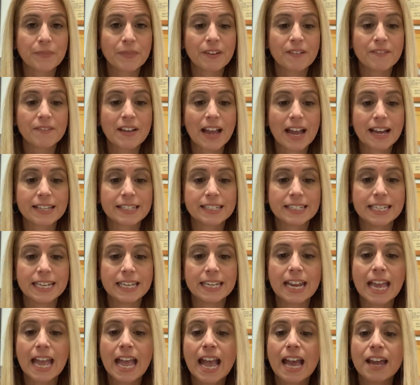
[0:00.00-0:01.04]

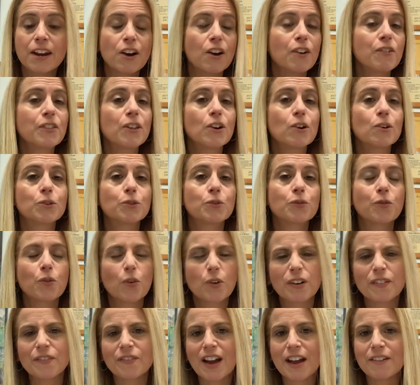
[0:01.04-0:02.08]
vaccine. And of those,
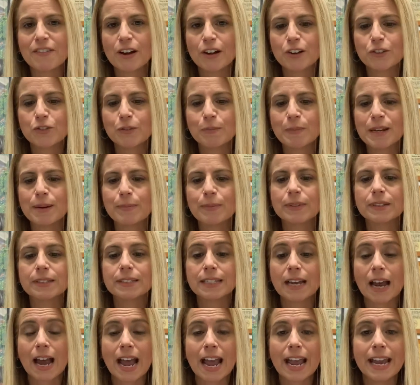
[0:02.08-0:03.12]
400 to 500 people
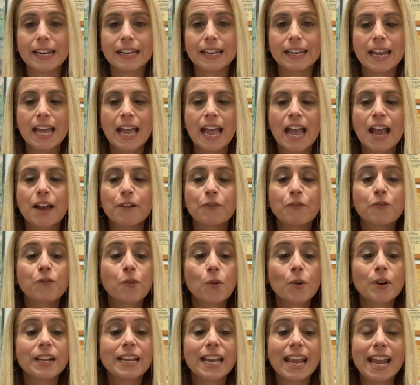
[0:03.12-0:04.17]
died, and
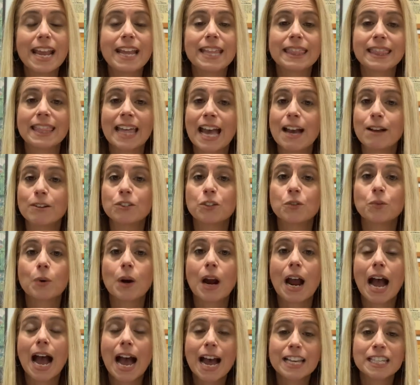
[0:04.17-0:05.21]
48,000 were
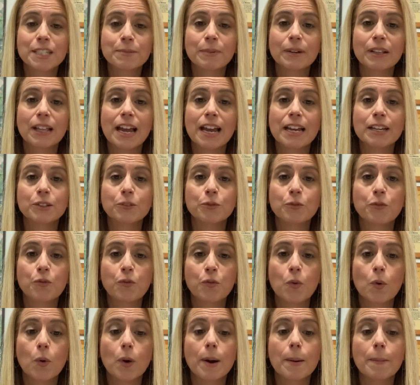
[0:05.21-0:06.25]
hospitalized
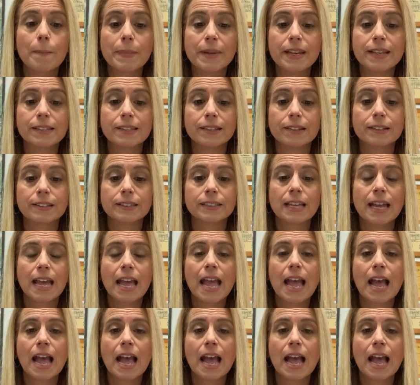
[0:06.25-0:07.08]
for measles.